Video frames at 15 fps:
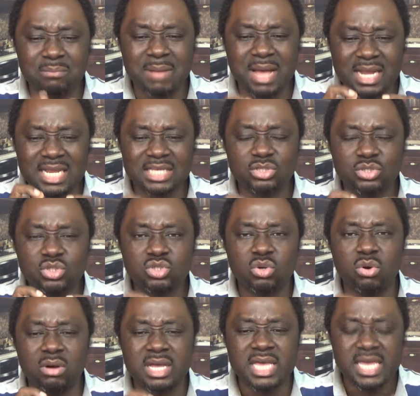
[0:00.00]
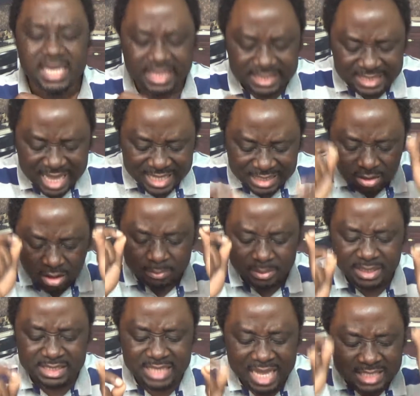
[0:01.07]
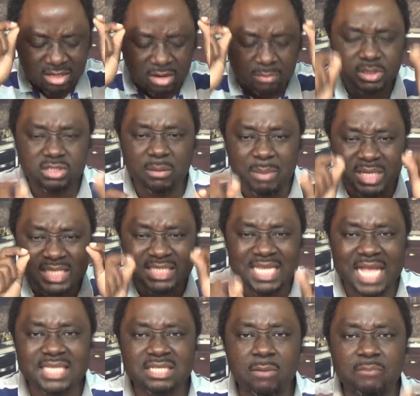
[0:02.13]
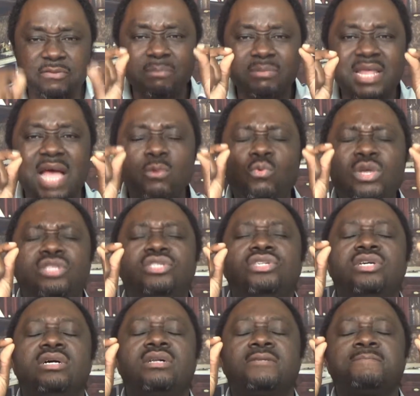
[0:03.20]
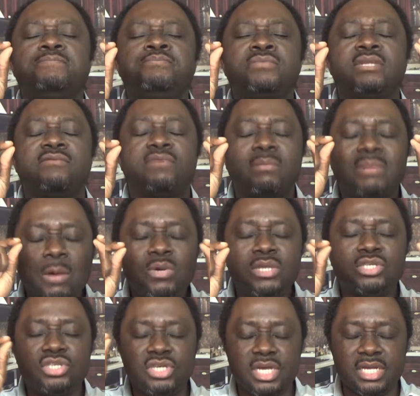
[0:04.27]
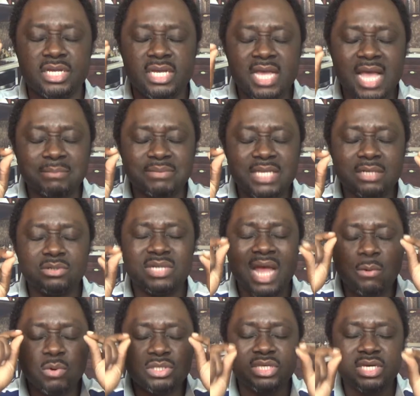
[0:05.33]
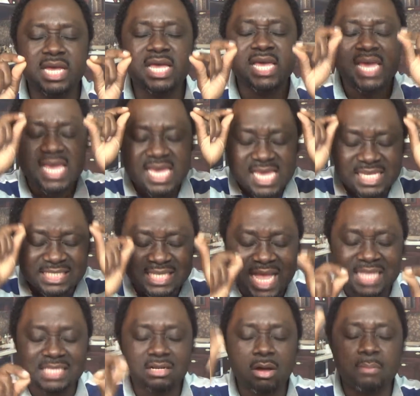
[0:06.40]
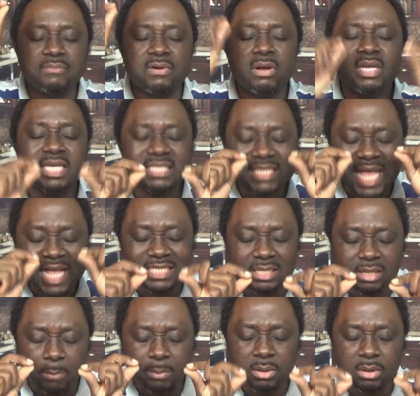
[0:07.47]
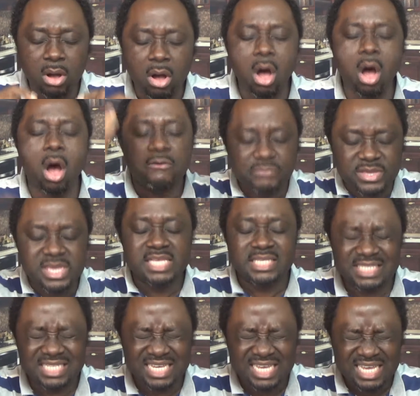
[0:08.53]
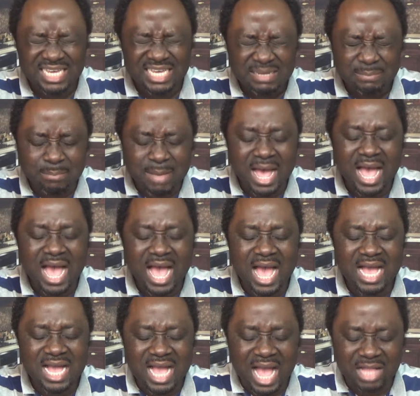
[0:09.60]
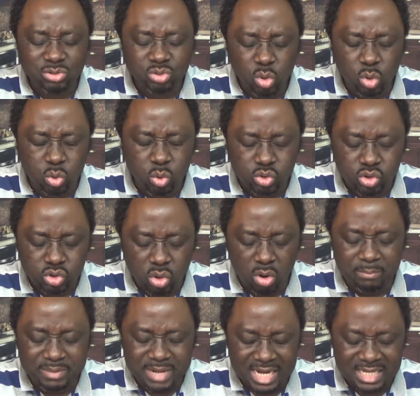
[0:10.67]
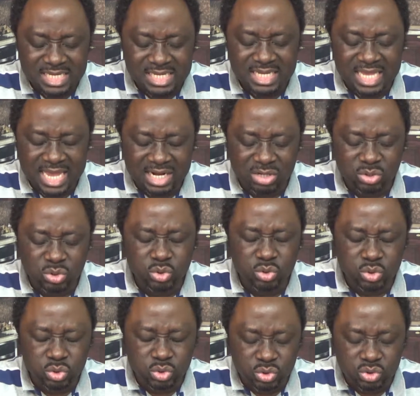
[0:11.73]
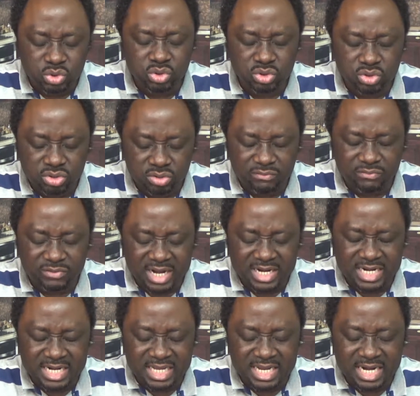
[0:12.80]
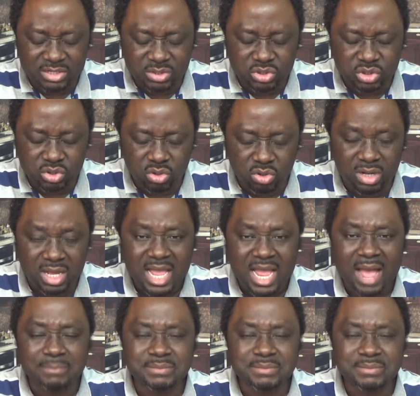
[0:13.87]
Malajishko is getting up, is getting up. Somebody is getting up from that wheelchair, from that wheelchair. I'm telling you, that wheelchair is getting up off it. Ma anga to kushko brali gerelu guzusu so frade de geredushko.